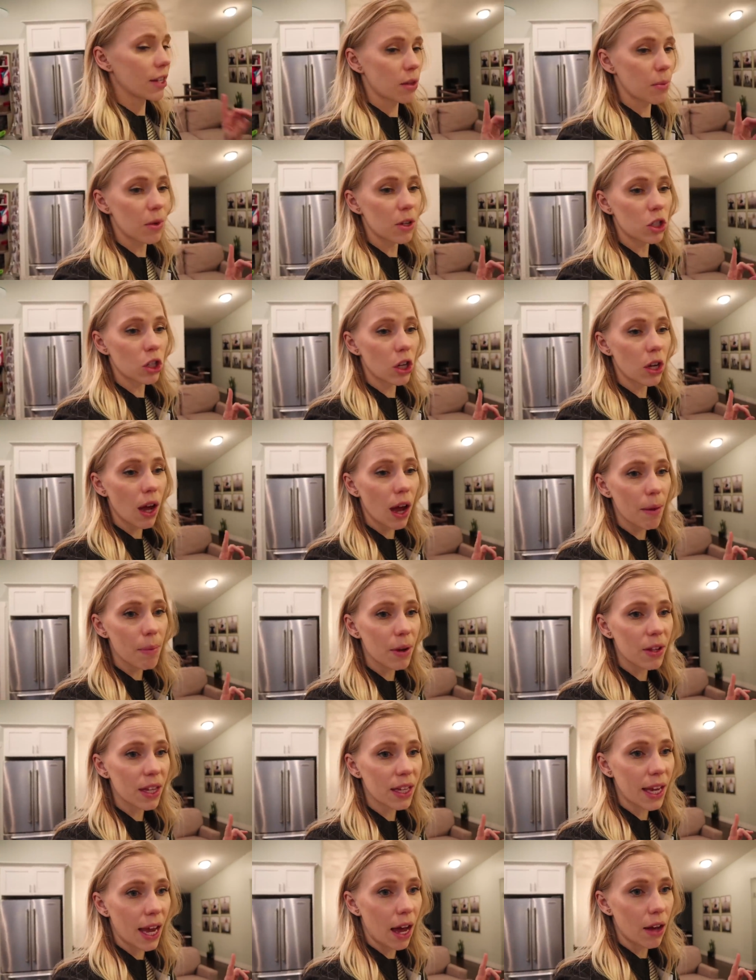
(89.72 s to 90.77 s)
right, so I'm gonna show you how I
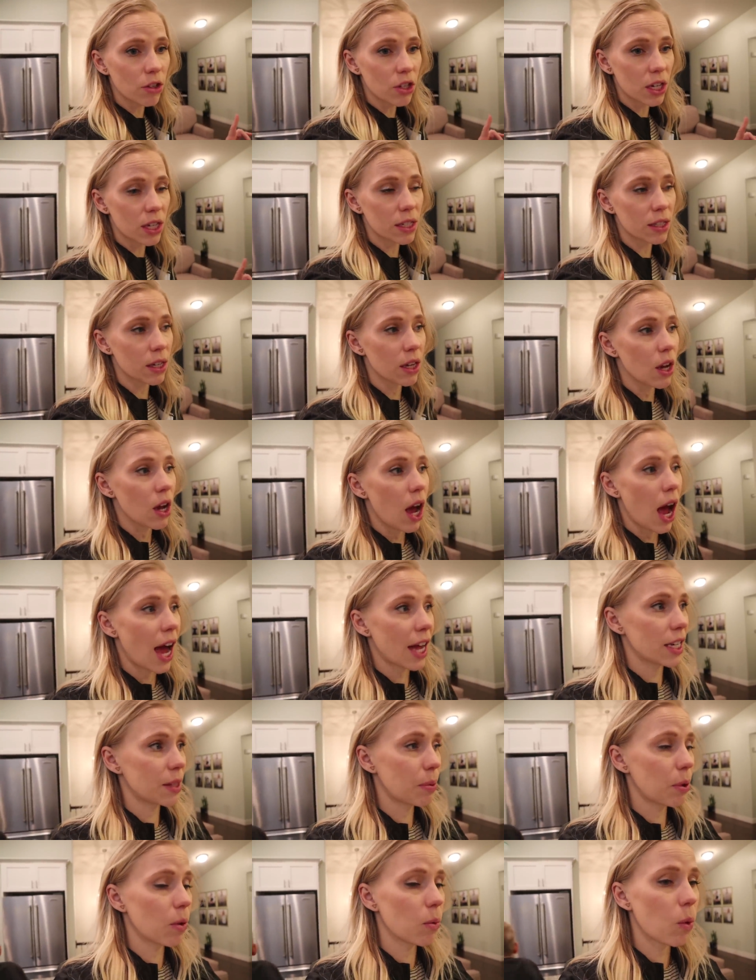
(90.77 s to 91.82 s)
put the couches. I
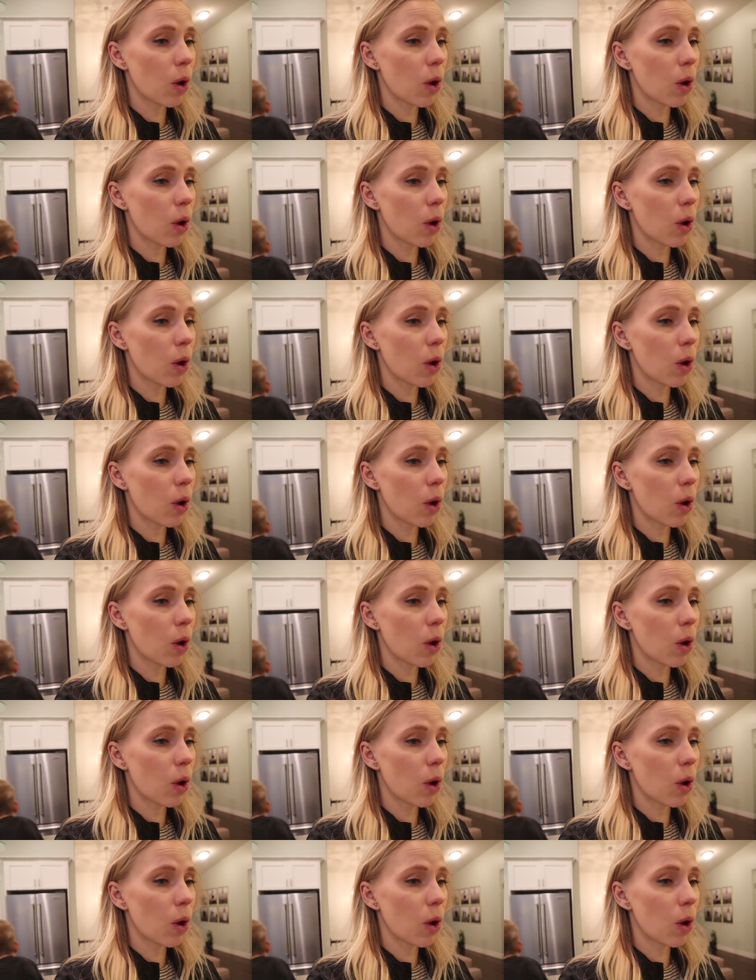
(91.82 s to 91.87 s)
just put